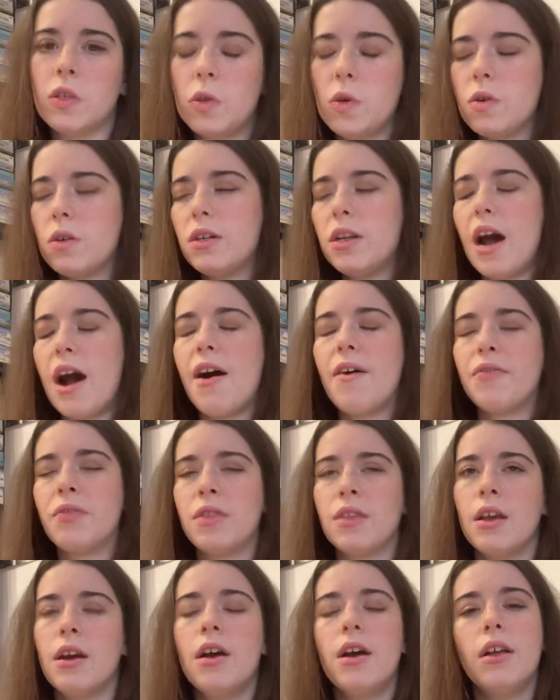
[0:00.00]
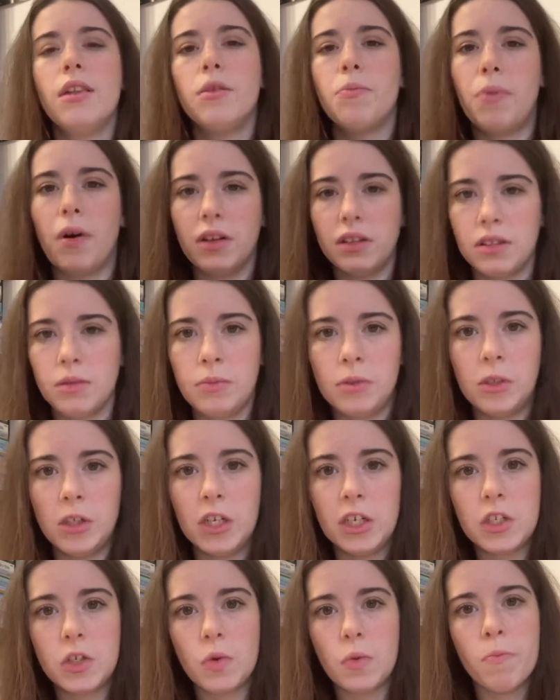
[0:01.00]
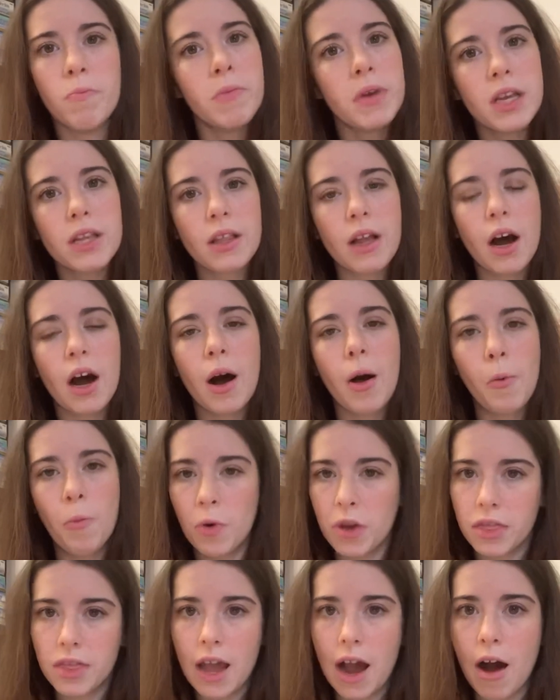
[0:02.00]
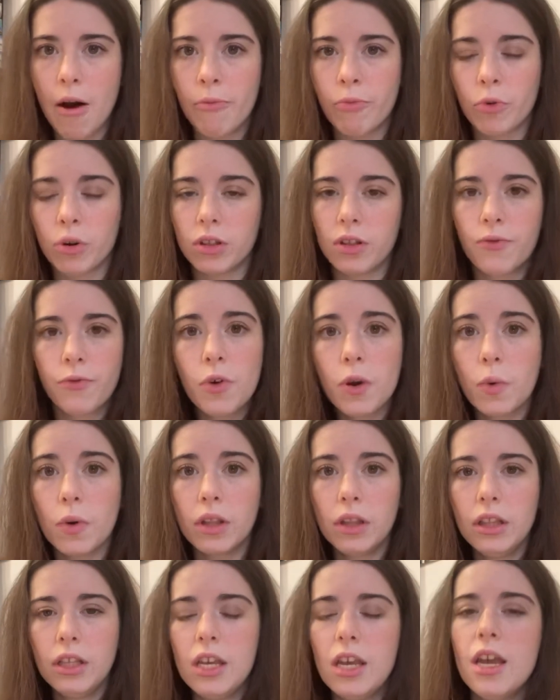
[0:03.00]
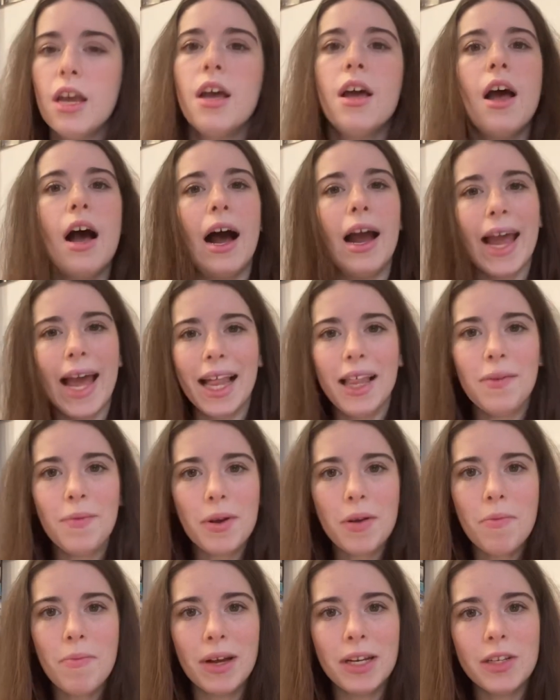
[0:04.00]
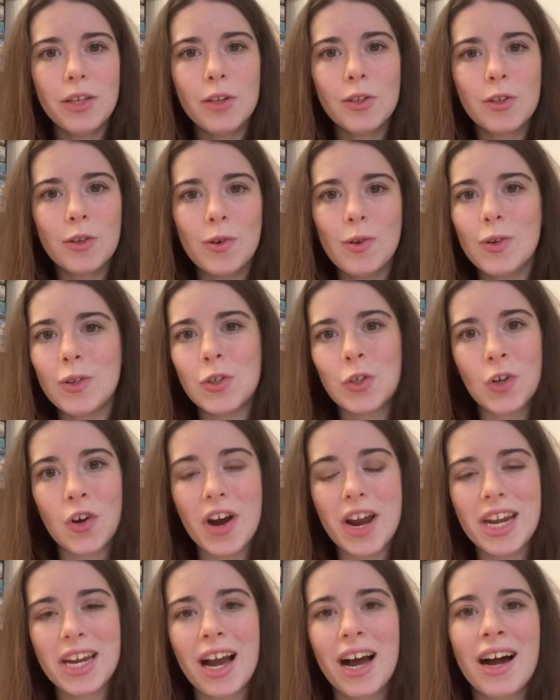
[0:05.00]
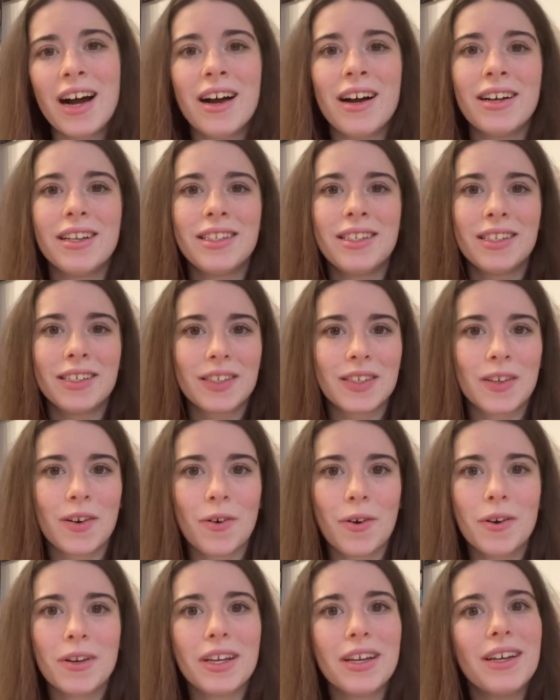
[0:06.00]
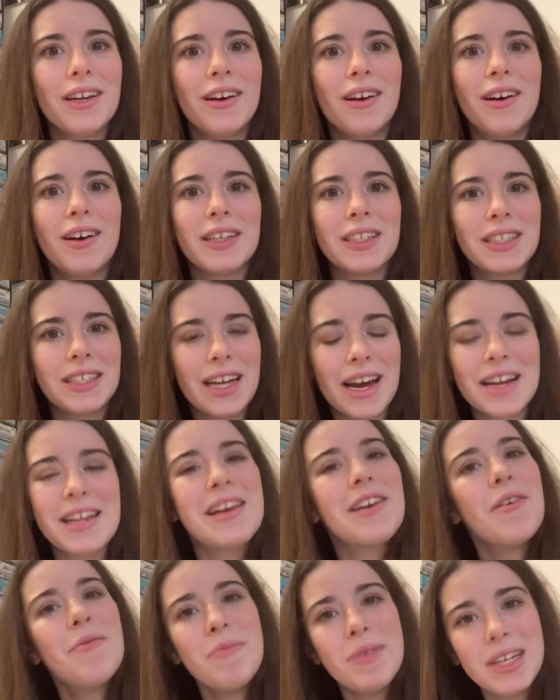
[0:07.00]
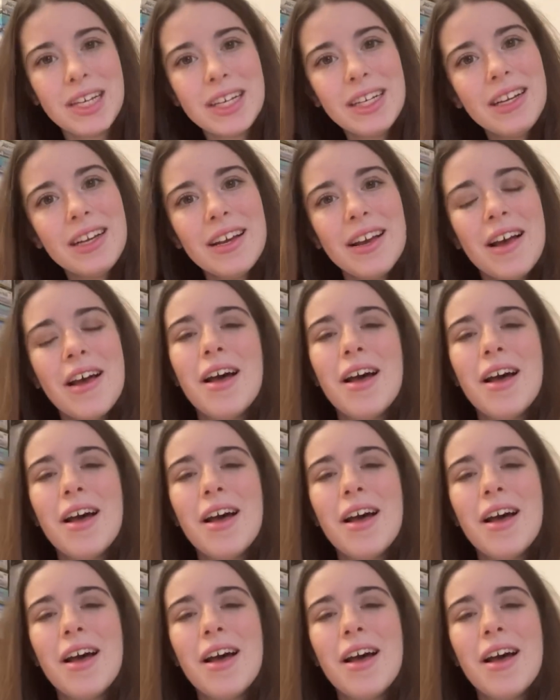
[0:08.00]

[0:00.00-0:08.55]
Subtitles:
you don't have the possibility to meet up with them really frequently, I highly recommend you to join a Discord study community,